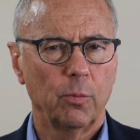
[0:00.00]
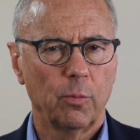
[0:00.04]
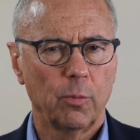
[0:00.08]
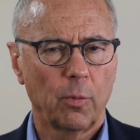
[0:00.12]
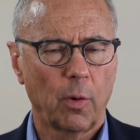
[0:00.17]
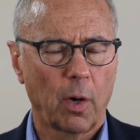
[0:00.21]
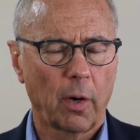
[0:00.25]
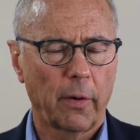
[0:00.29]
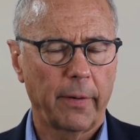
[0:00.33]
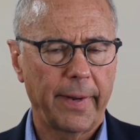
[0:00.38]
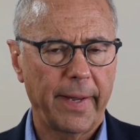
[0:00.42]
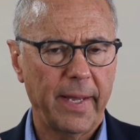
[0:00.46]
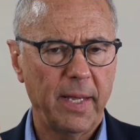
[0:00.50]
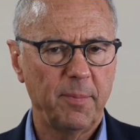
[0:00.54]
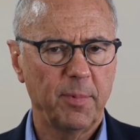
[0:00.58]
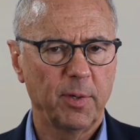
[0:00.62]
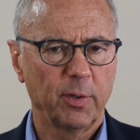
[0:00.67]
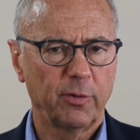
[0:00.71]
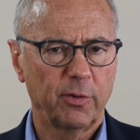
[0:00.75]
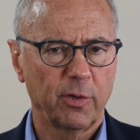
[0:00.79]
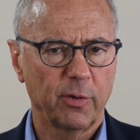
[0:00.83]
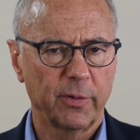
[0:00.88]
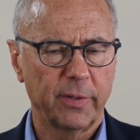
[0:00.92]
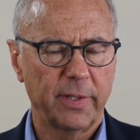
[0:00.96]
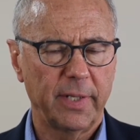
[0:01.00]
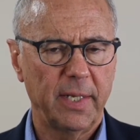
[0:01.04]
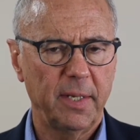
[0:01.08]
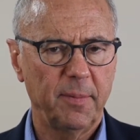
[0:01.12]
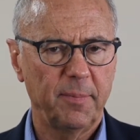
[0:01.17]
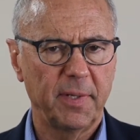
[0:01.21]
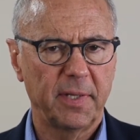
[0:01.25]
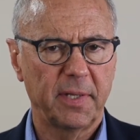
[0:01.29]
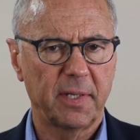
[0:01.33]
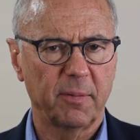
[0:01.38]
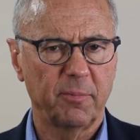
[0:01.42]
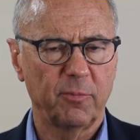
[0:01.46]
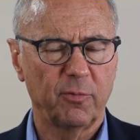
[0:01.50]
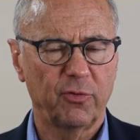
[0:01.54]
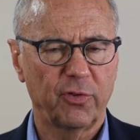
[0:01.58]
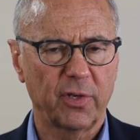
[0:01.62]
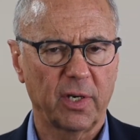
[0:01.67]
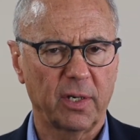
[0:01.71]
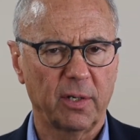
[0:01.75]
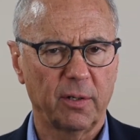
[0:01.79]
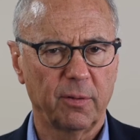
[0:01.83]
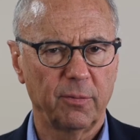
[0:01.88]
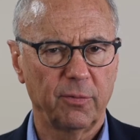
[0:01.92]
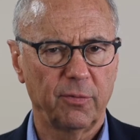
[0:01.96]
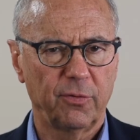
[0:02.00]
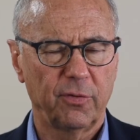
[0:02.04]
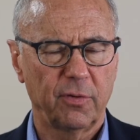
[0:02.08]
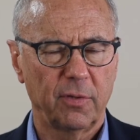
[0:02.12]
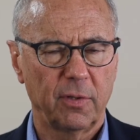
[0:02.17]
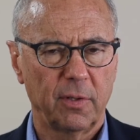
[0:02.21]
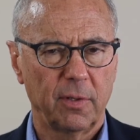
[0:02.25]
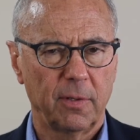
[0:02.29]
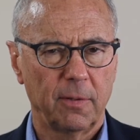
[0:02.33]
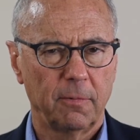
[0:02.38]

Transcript: are able to inhibit themselves